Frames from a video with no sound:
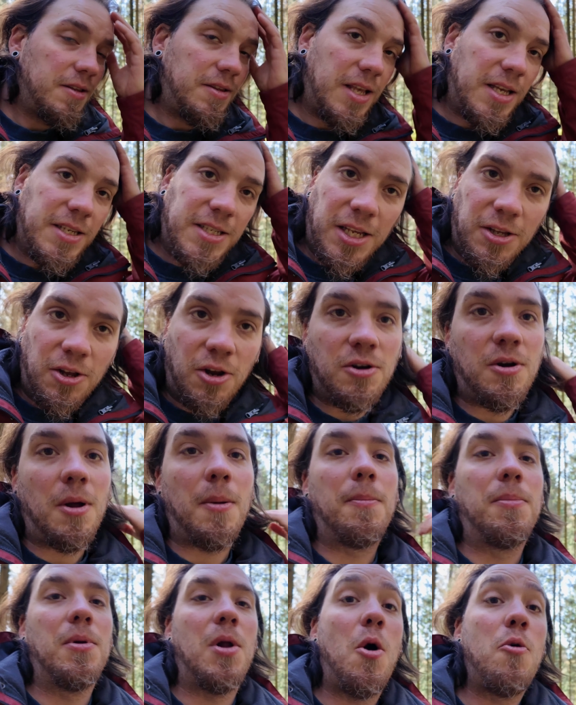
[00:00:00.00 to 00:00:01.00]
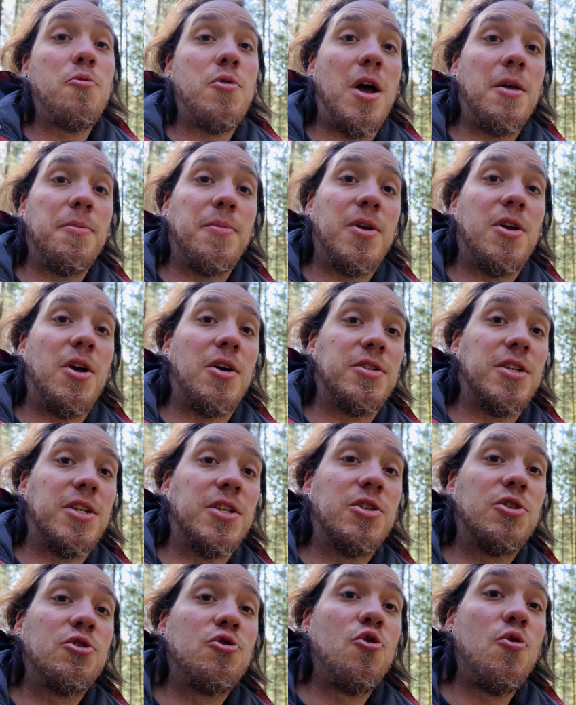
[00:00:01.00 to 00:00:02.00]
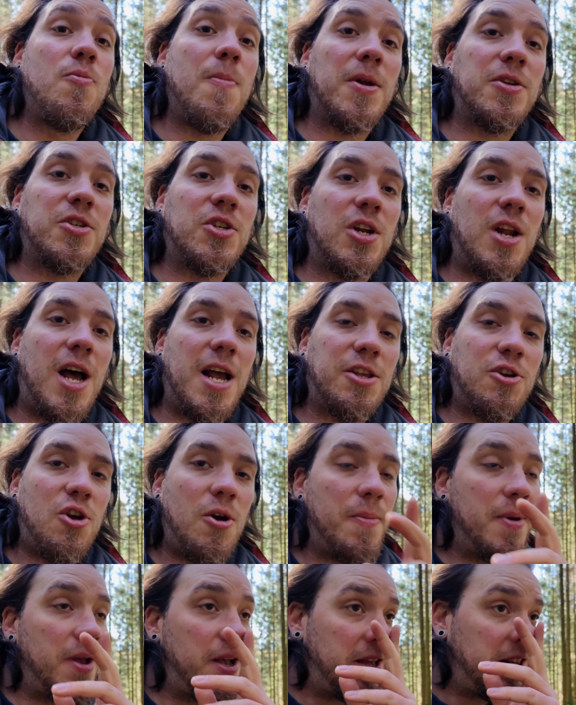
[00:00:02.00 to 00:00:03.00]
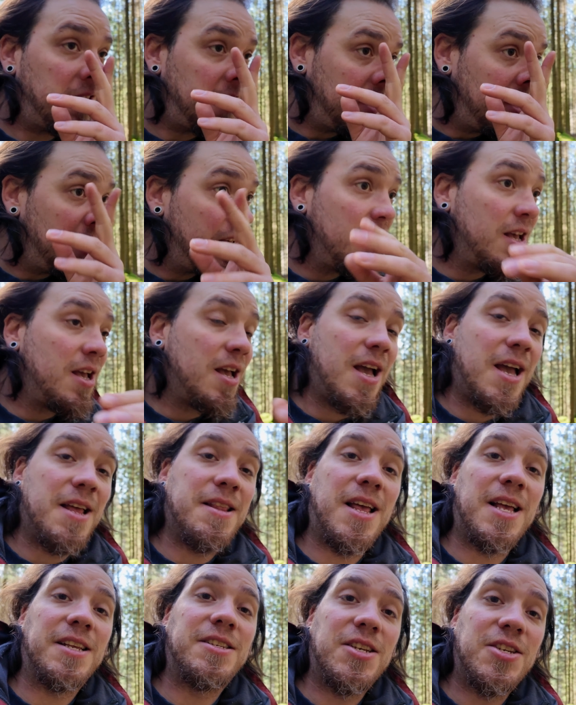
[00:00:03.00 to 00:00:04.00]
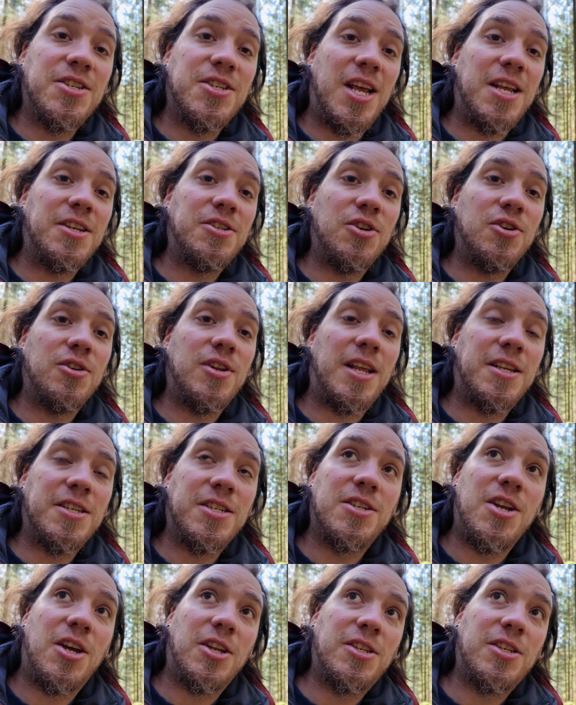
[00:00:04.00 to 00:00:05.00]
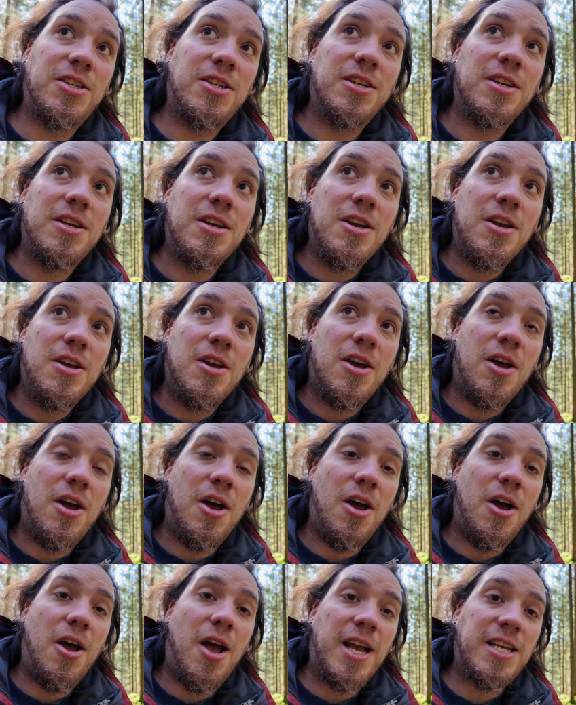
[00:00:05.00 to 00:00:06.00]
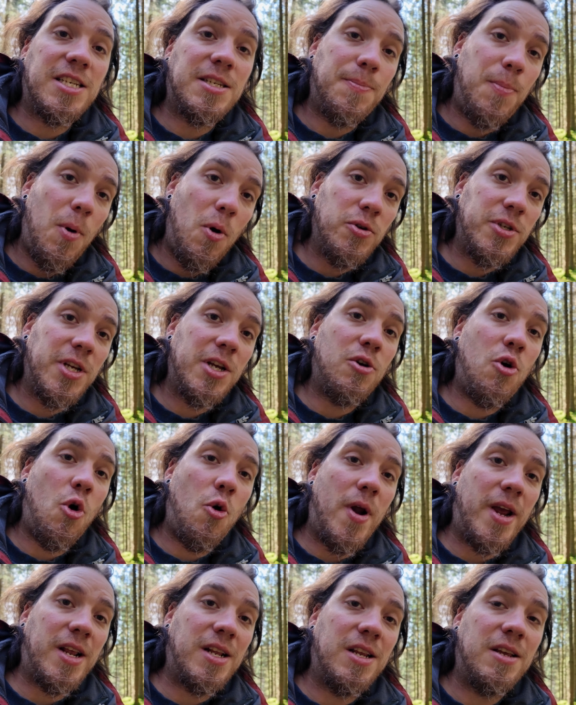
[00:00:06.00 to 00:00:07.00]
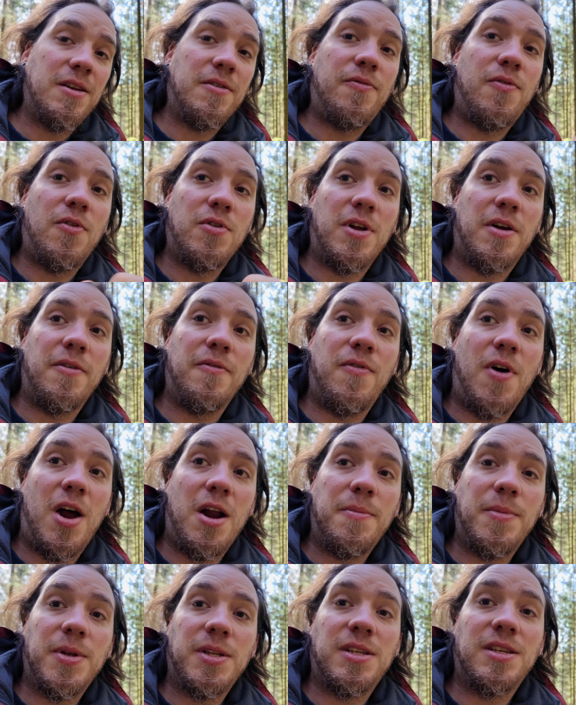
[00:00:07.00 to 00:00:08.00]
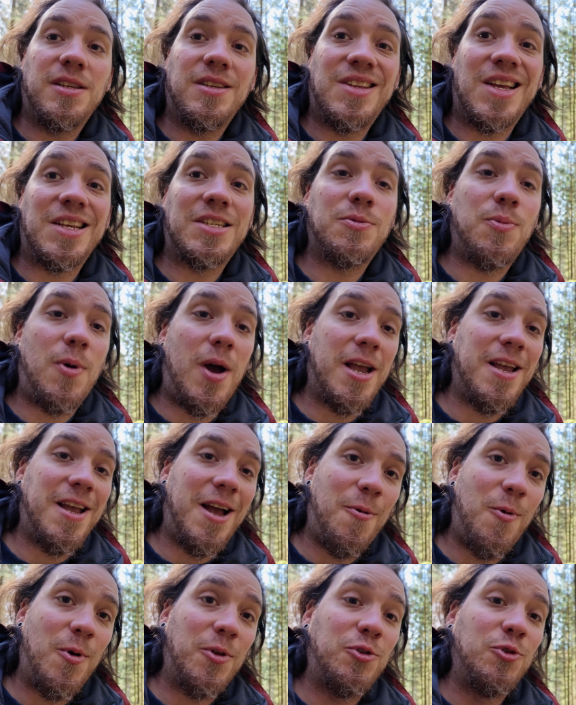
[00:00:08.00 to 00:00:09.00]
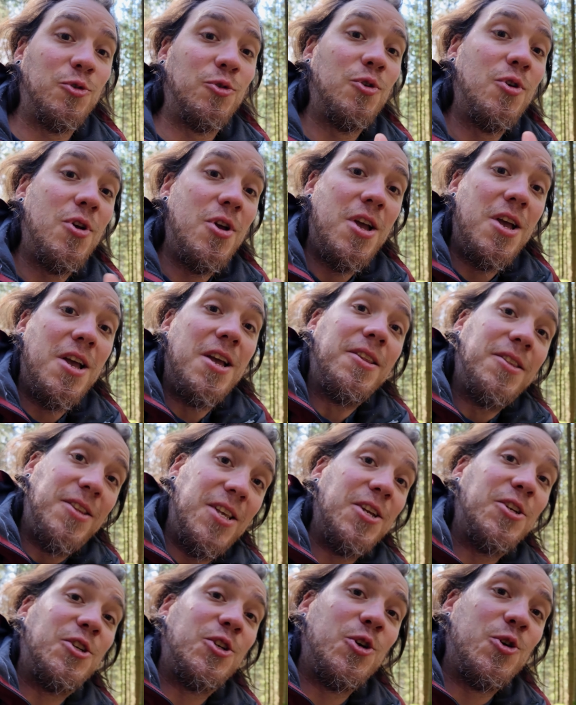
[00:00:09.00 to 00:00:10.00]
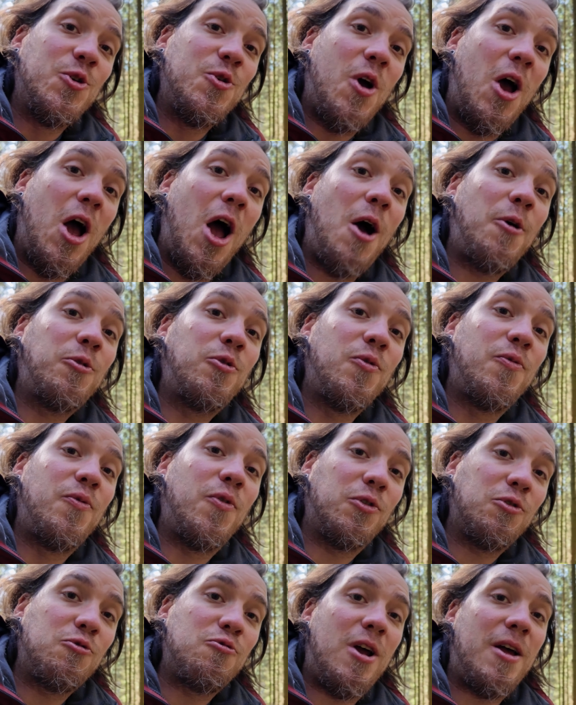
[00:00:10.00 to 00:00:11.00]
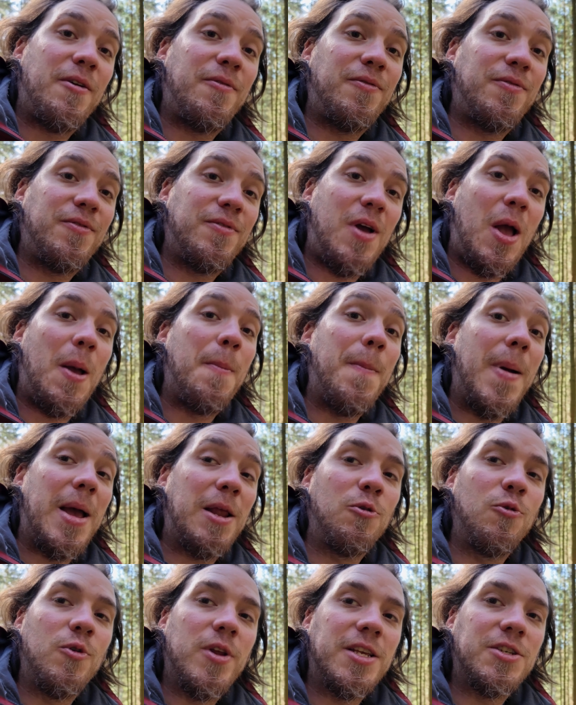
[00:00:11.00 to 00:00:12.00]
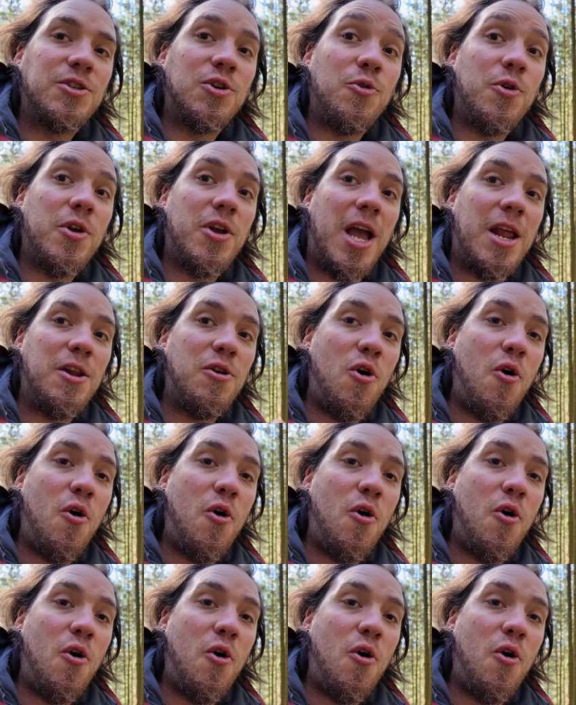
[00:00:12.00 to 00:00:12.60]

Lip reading: things that are blown out because there's too much light coming in, and that's the sensor that's not exposing correctly for the environment. That's why I want to teach you how to photograph manually so you can